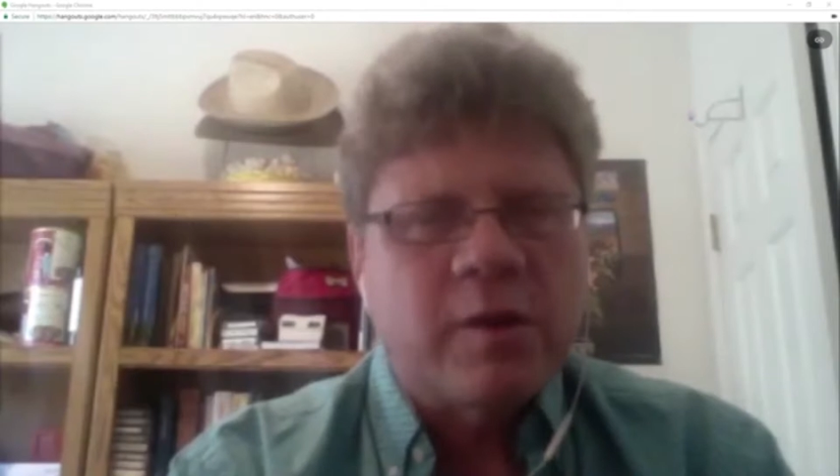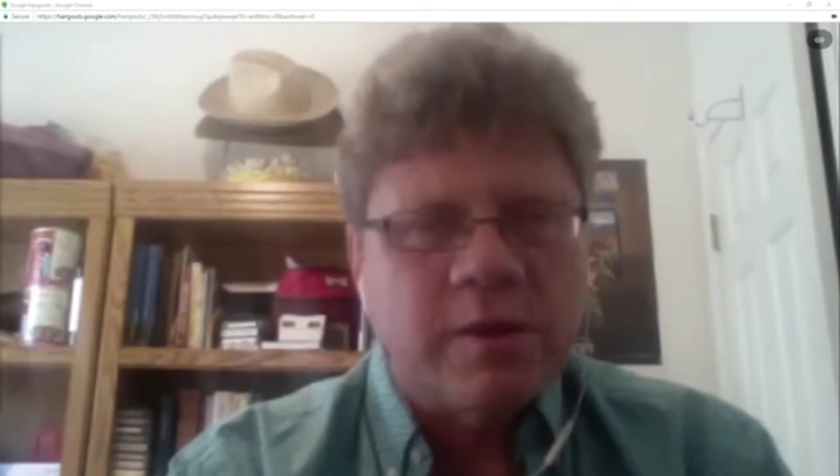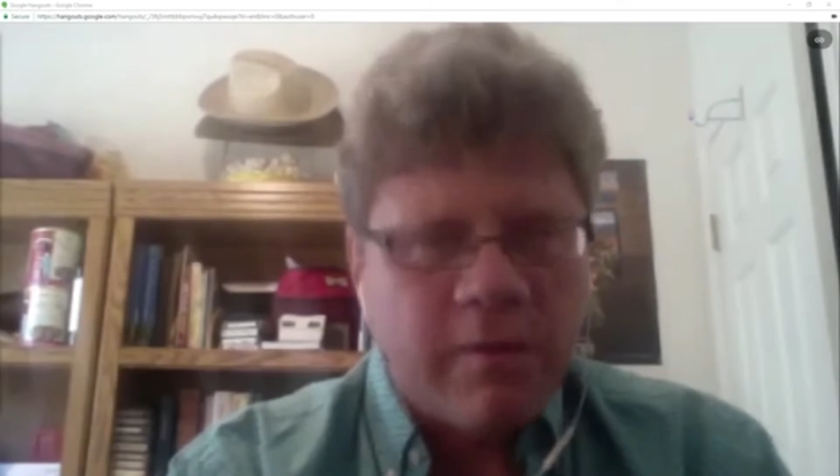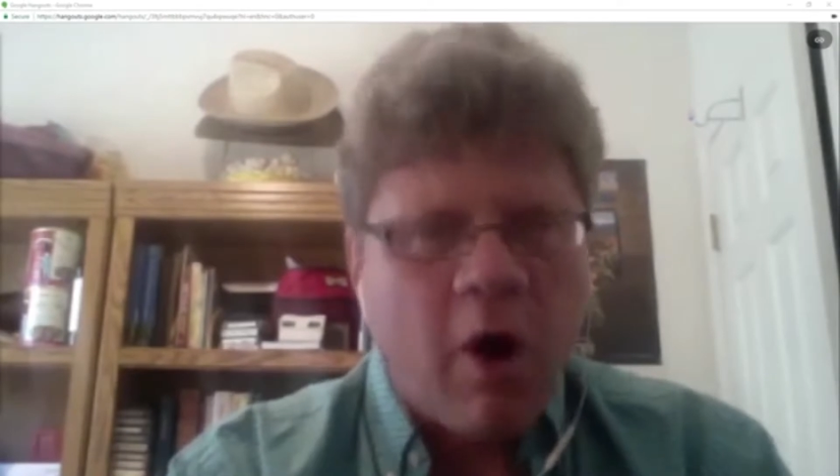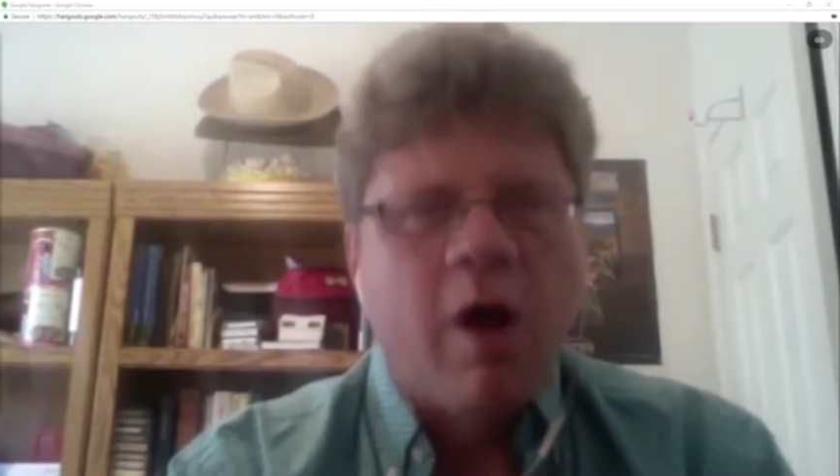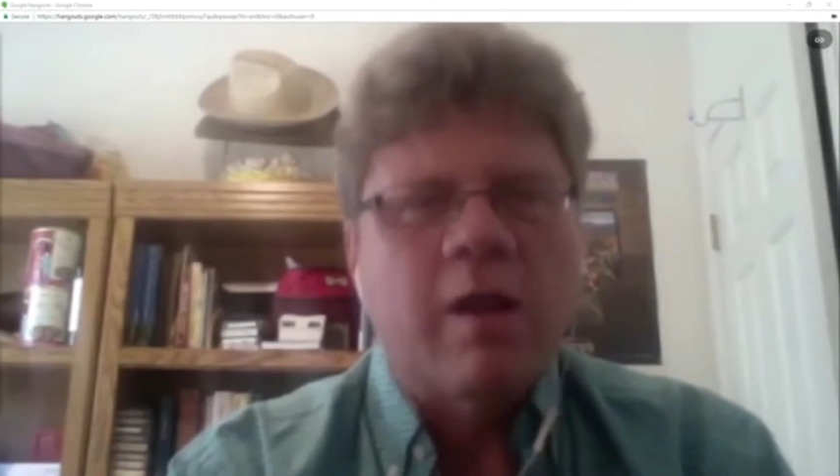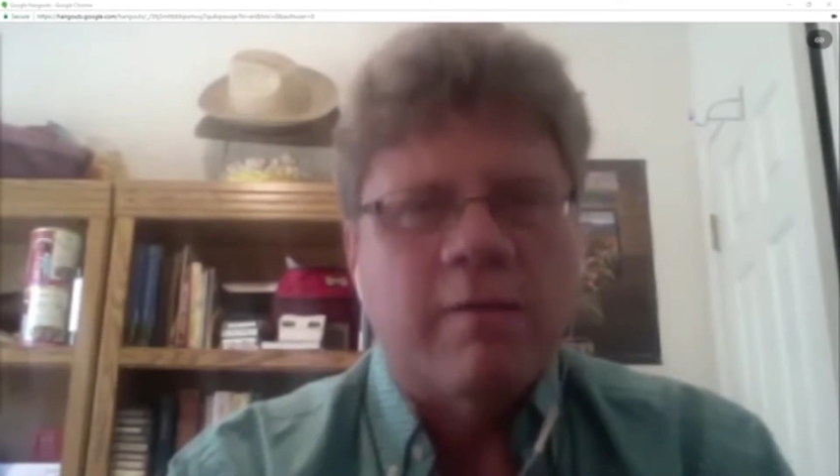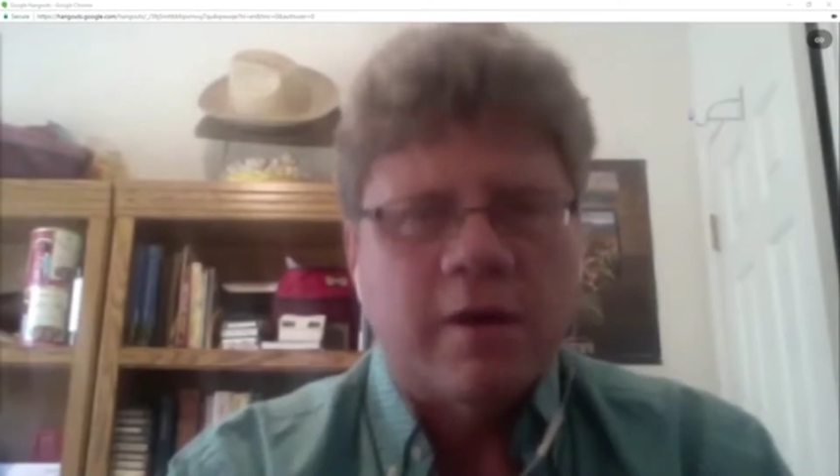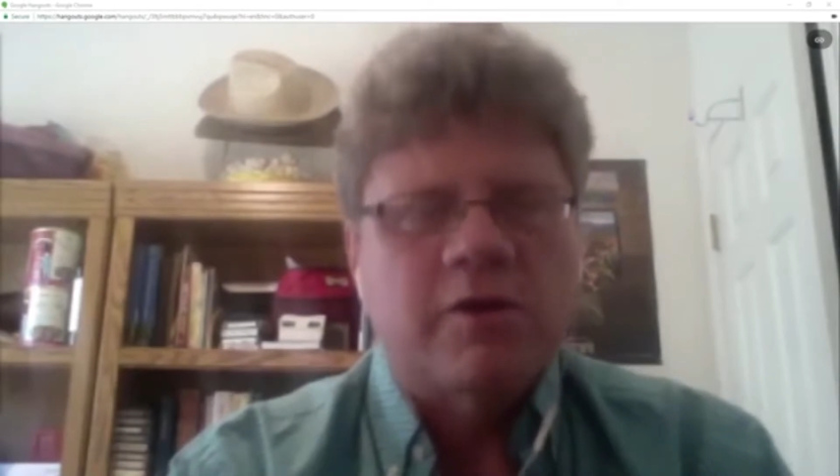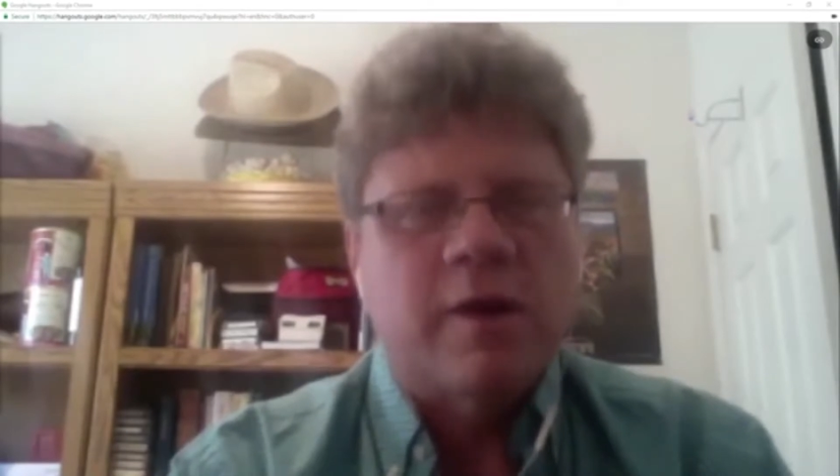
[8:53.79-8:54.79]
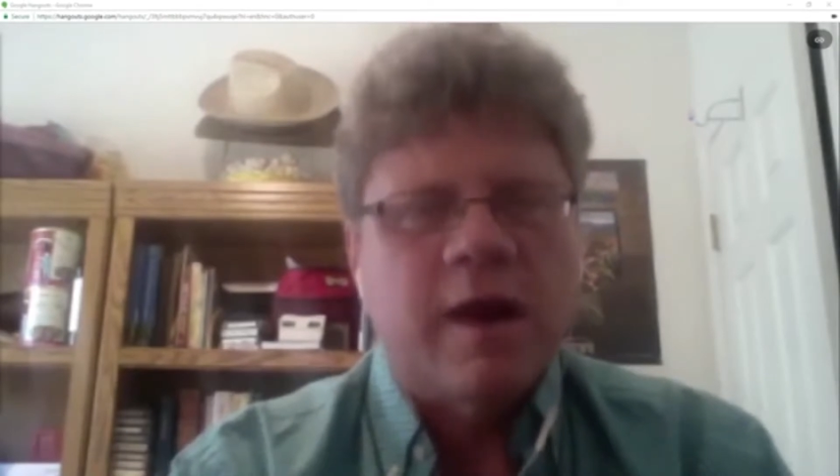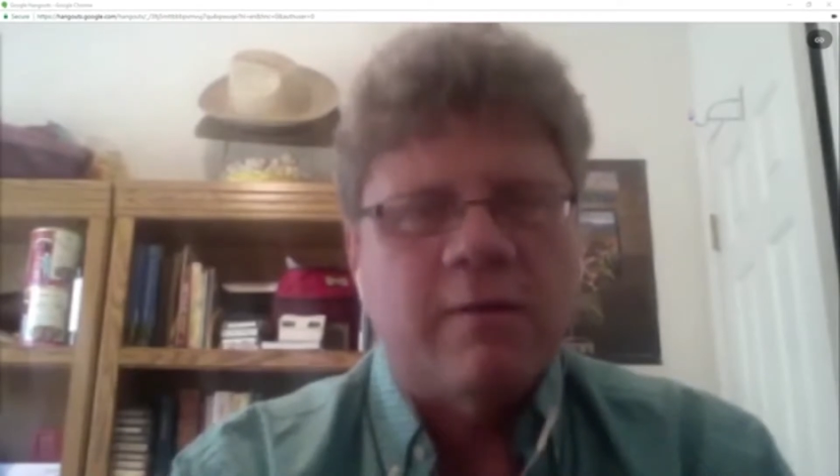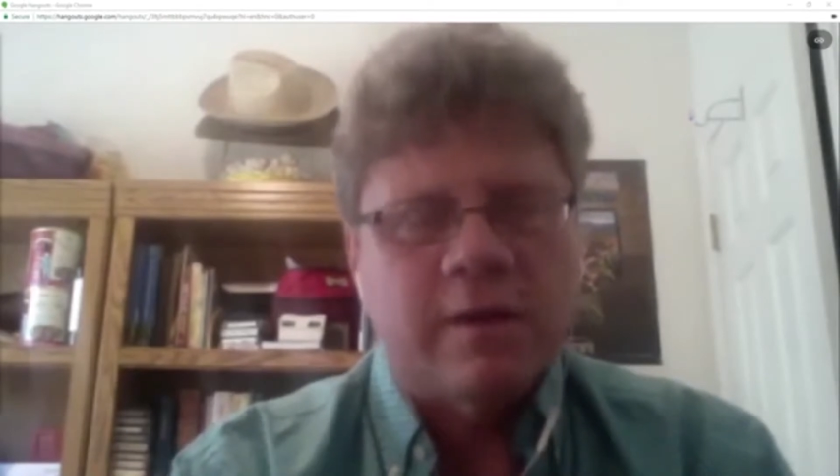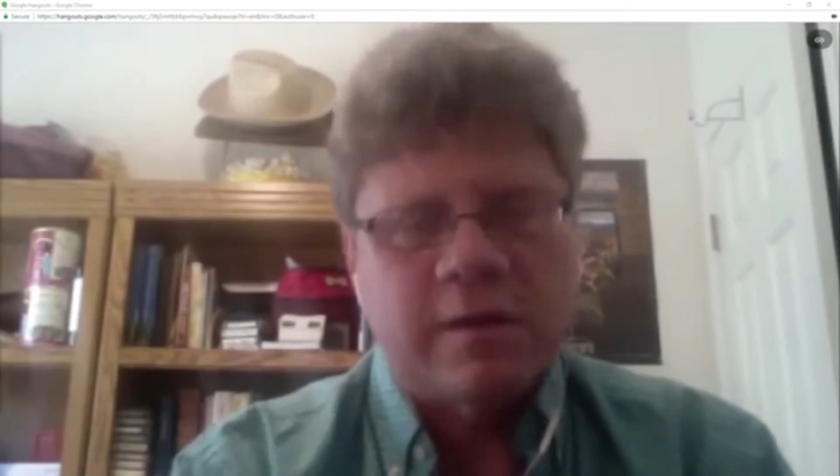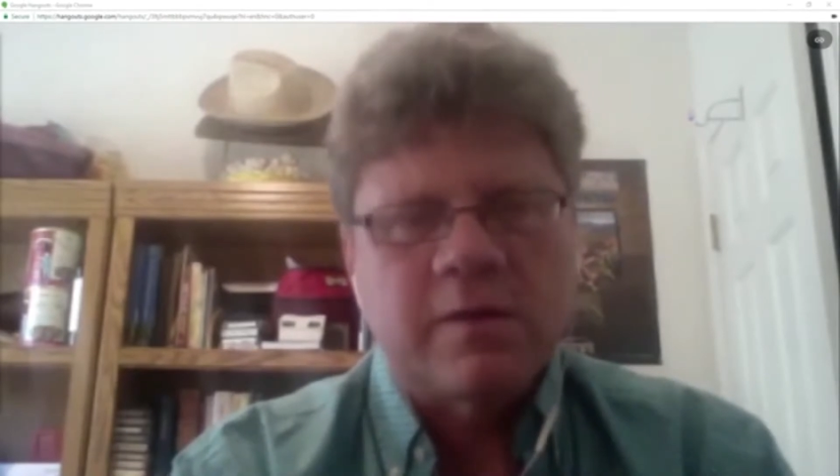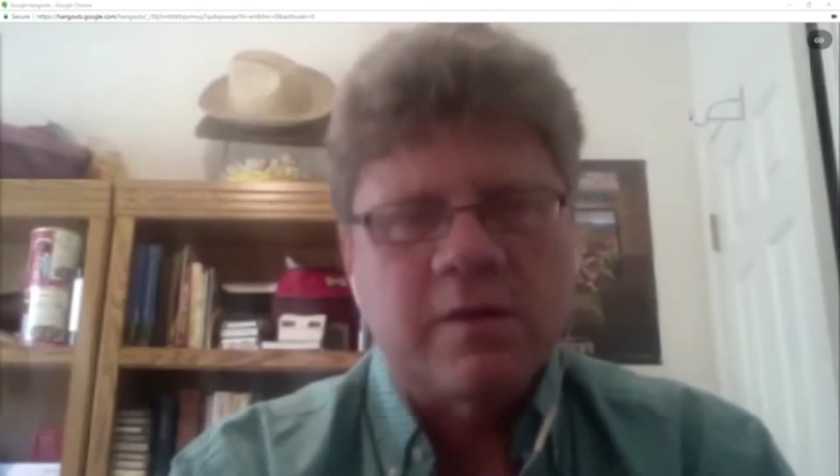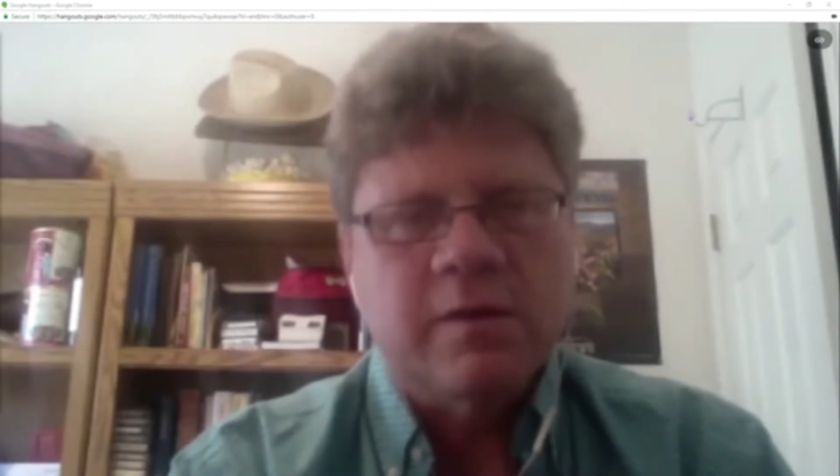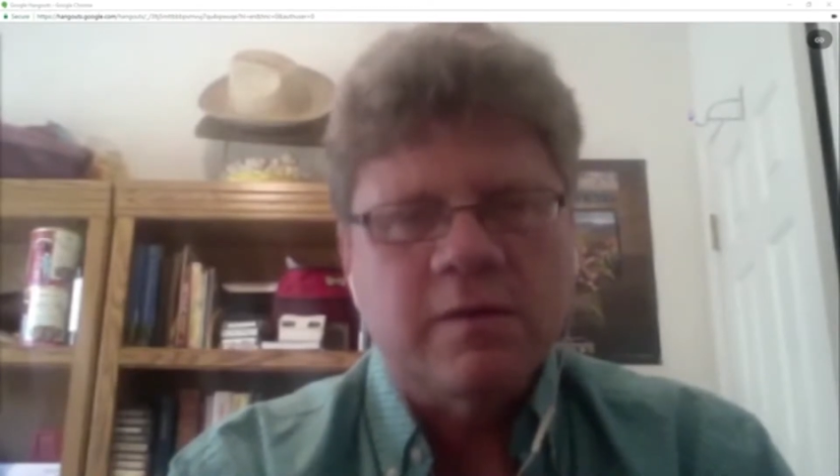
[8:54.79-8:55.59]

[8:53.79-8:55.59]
of all of our travel and tourism.